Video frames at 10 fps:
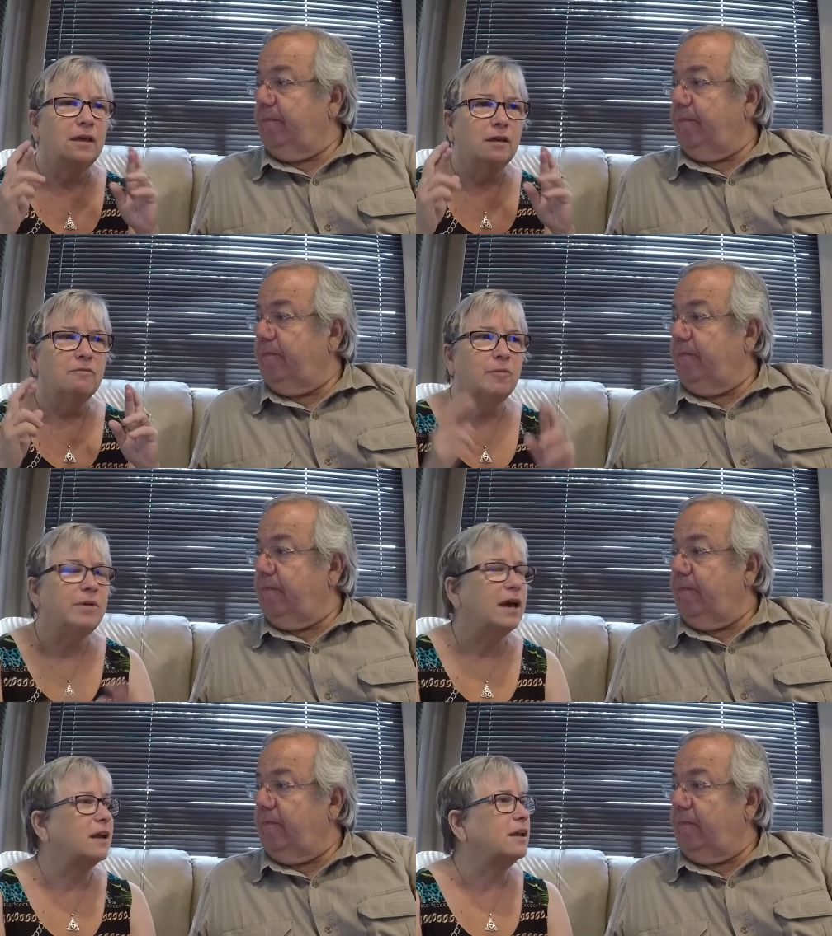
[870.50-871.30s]
Speaker 1: we'll
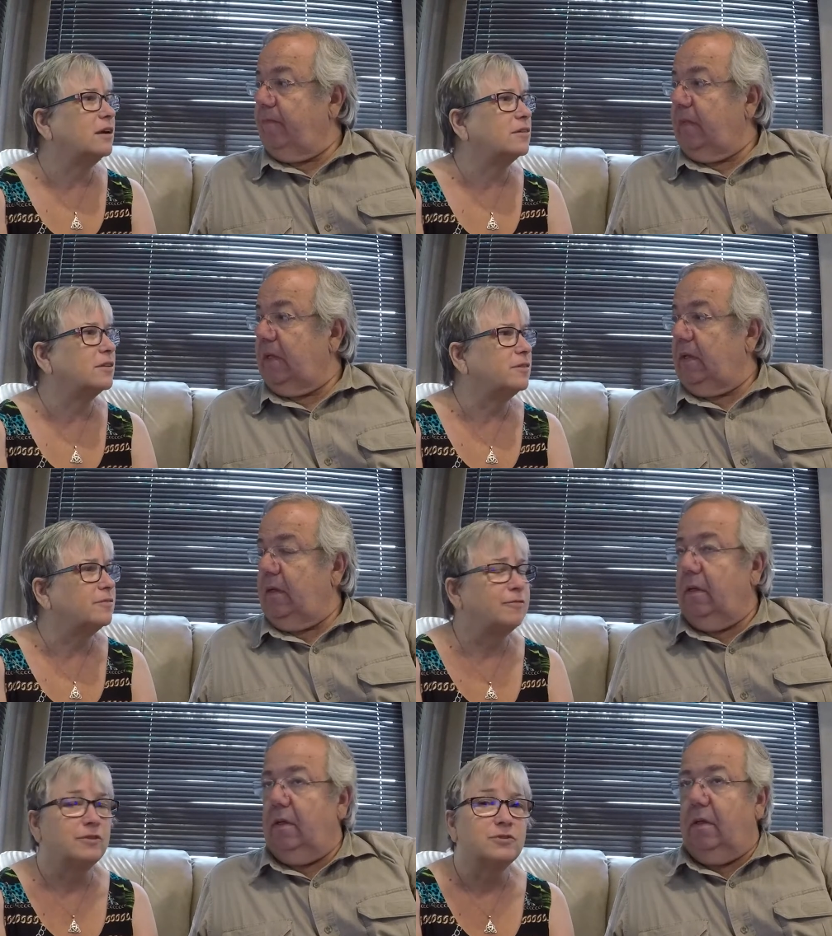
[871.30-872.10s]
be out of here the
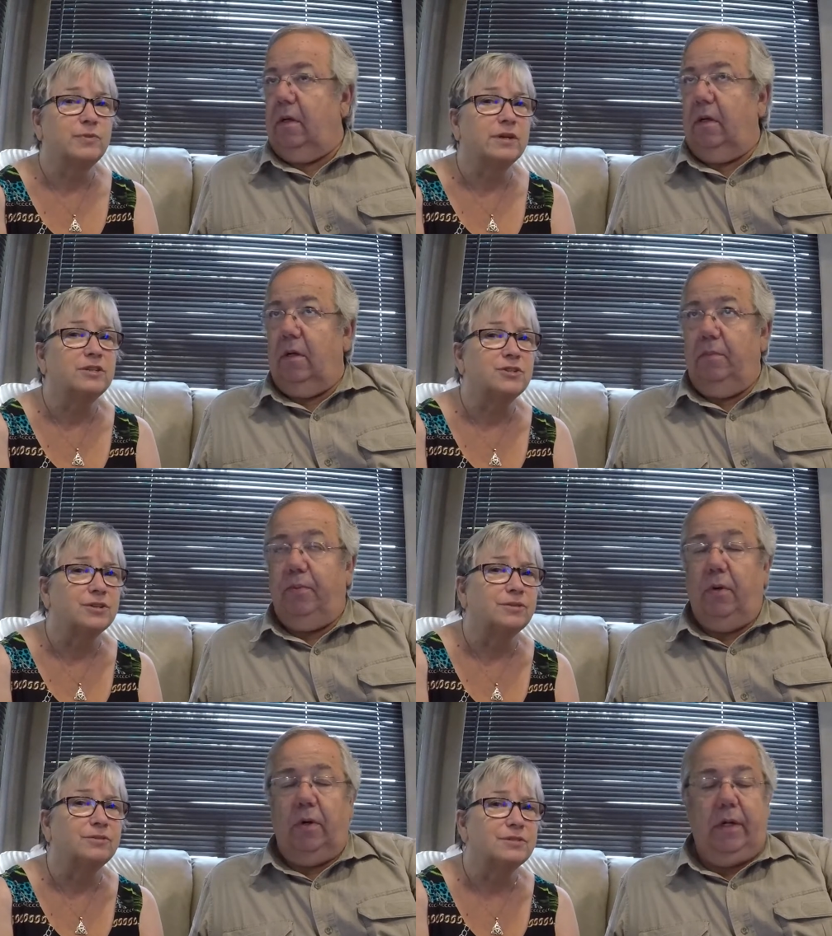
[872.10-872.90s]
first week of ah,
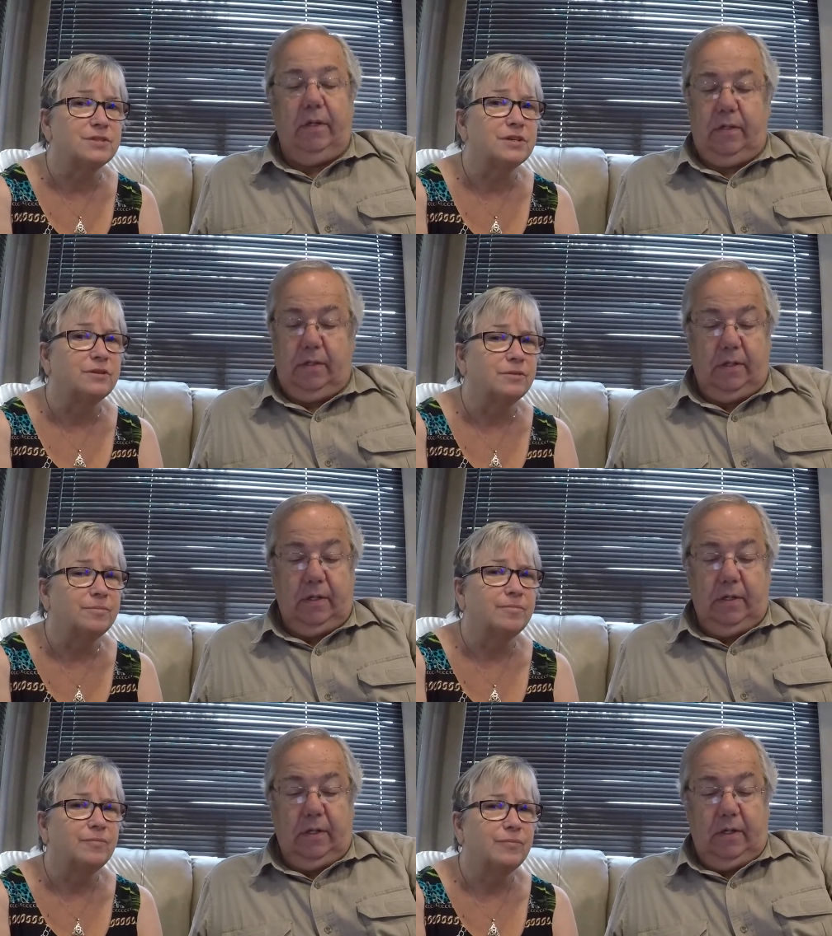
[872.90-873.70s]
June. Boy. So
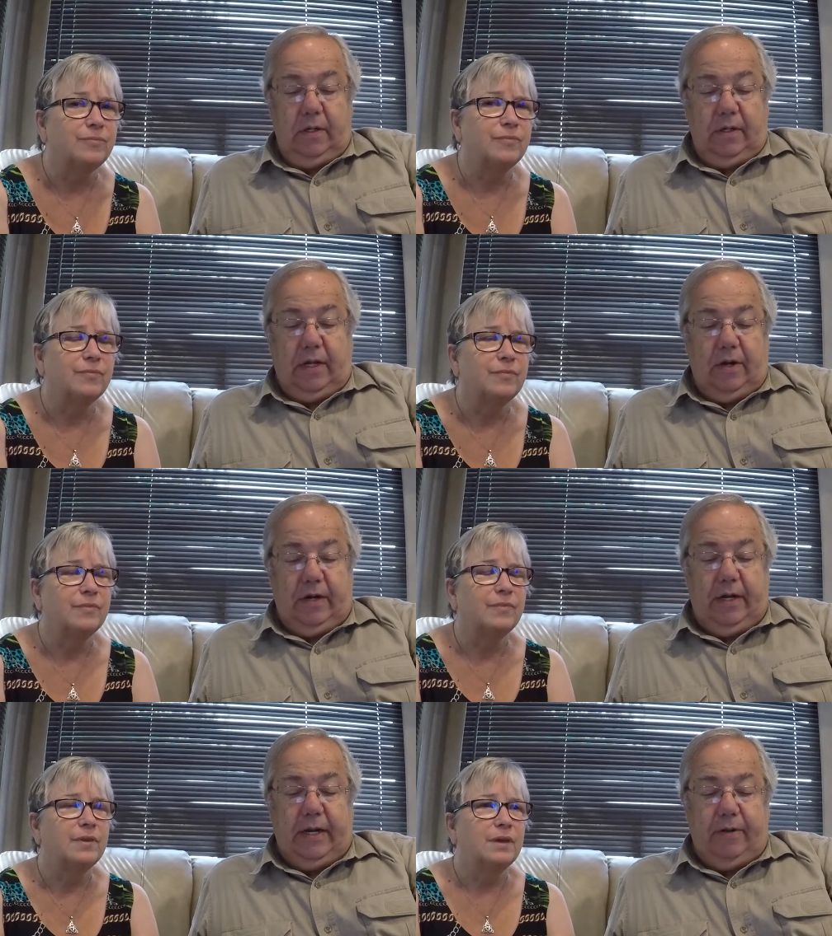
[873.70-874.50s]

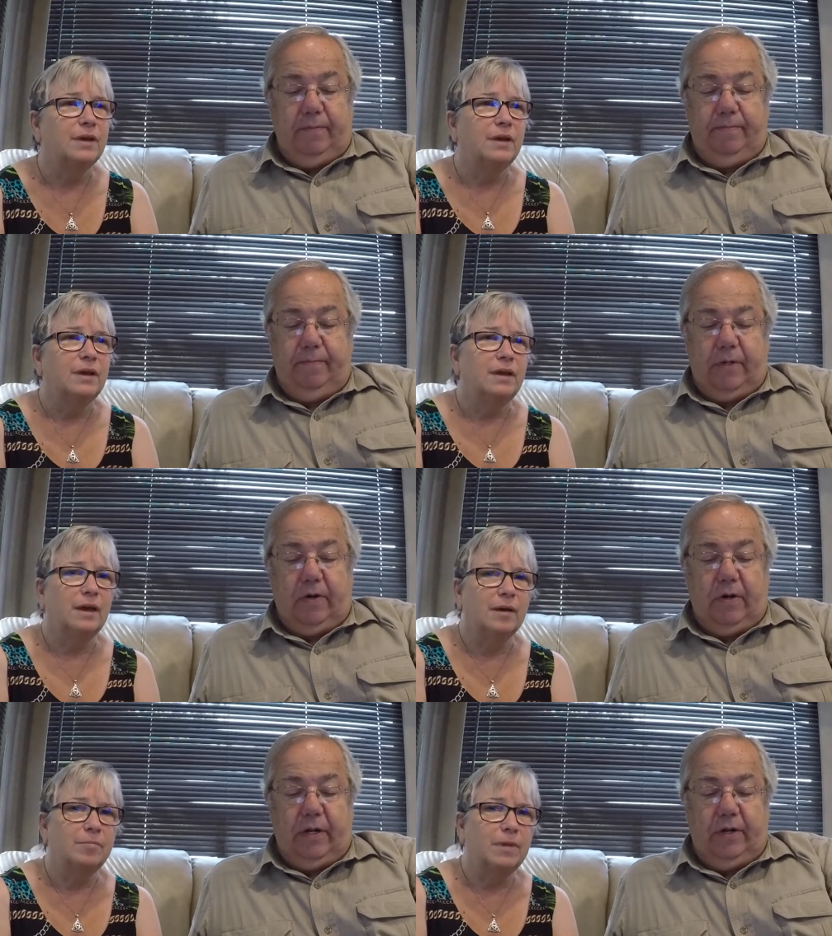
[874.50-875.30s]
Speaker 2: counting down. All
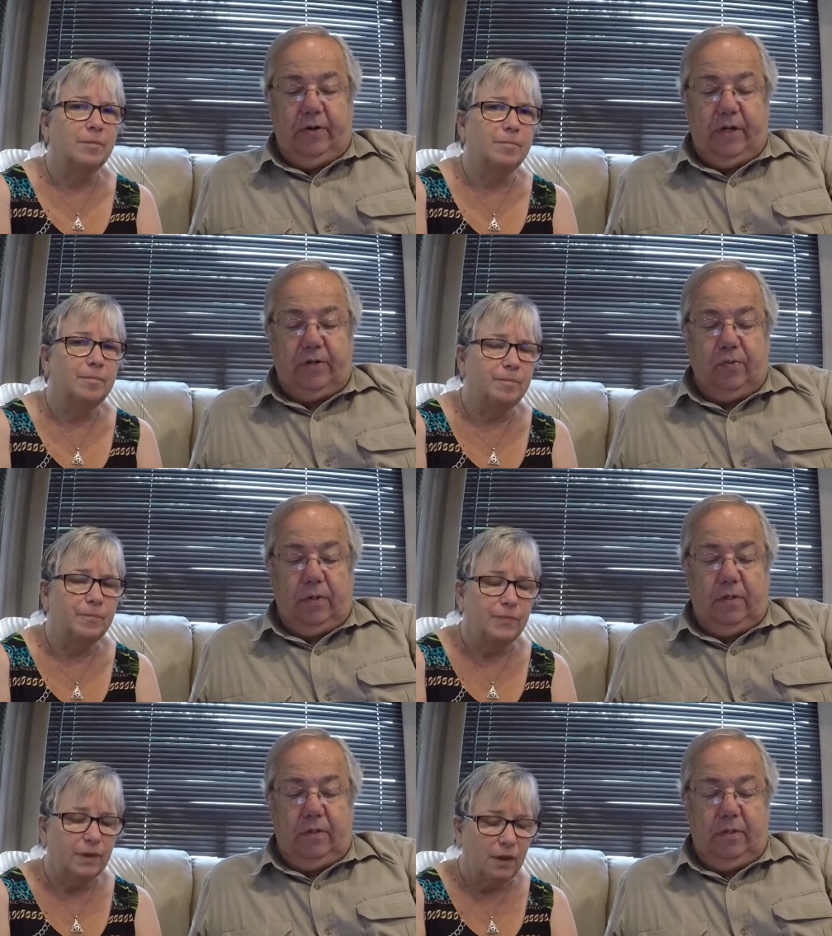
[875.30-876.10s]
yeah, right, yeah. your next
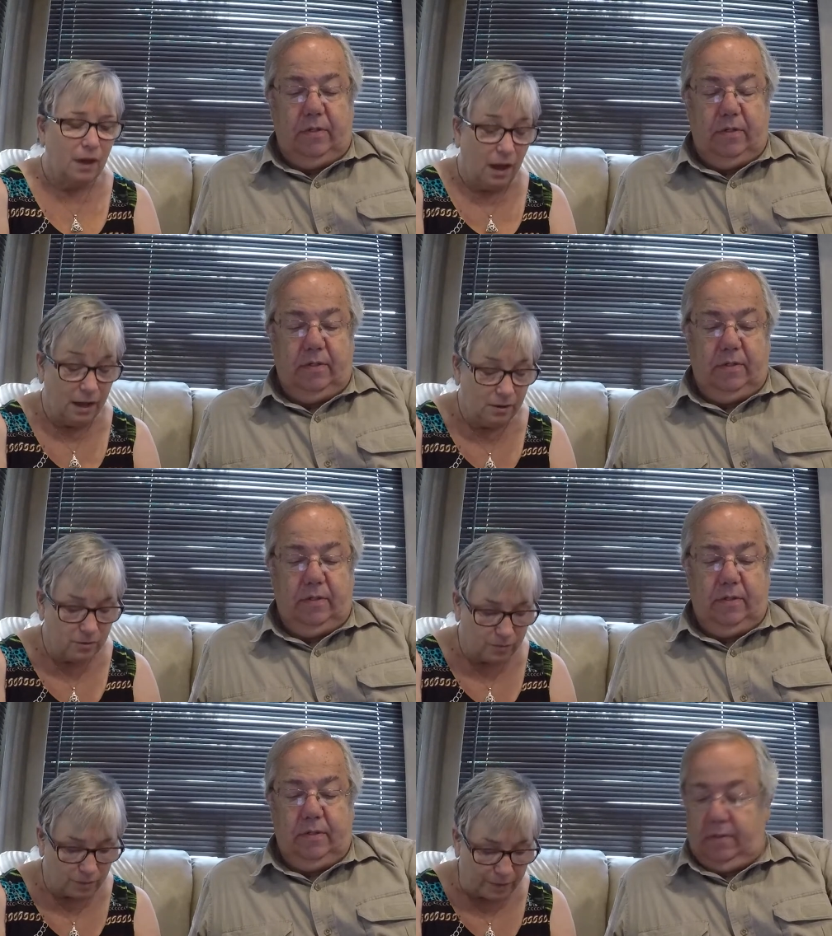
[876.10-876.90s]
one.
Speaker 1: I don't know what. My,